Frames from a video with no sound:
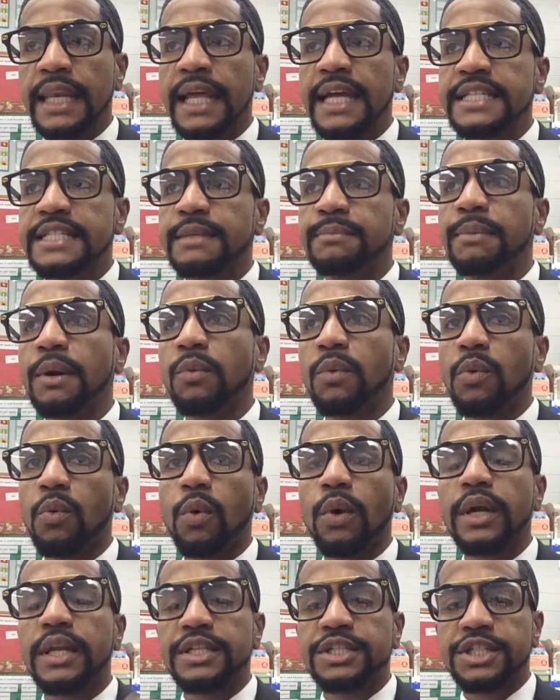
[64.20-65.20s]
lesson, but we
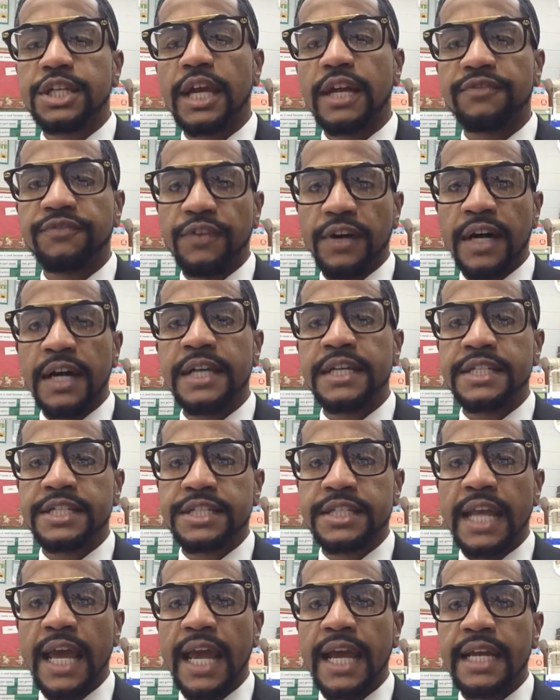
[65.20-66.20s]
want to check for
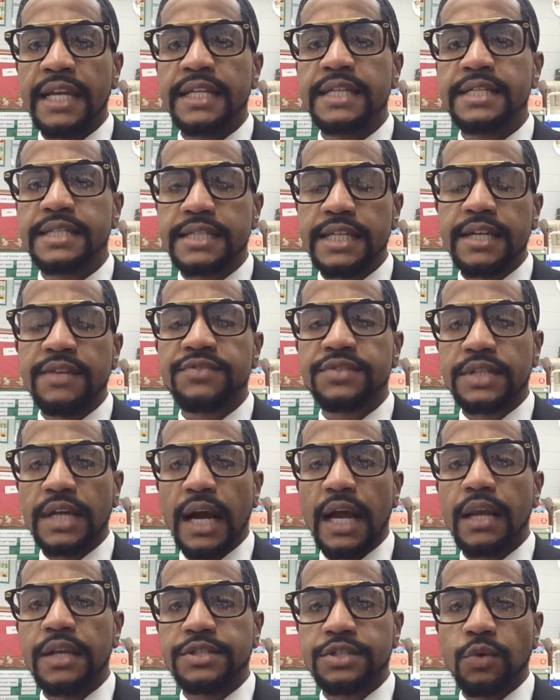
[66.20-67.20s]
understanding to see if
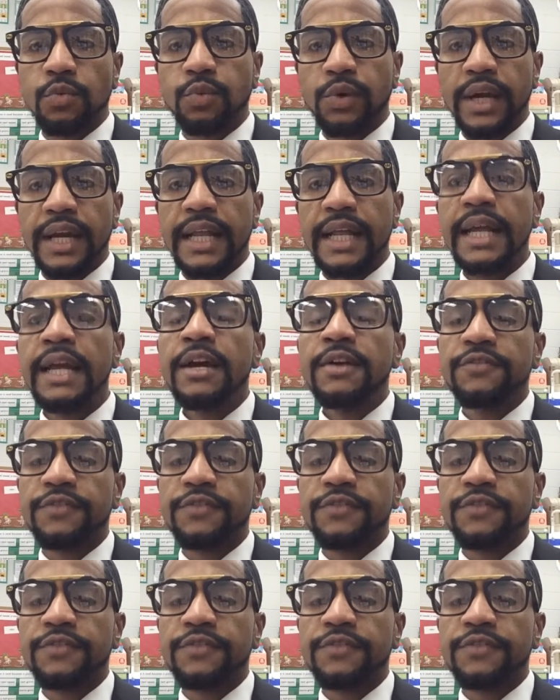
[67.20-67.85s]
scholars are ready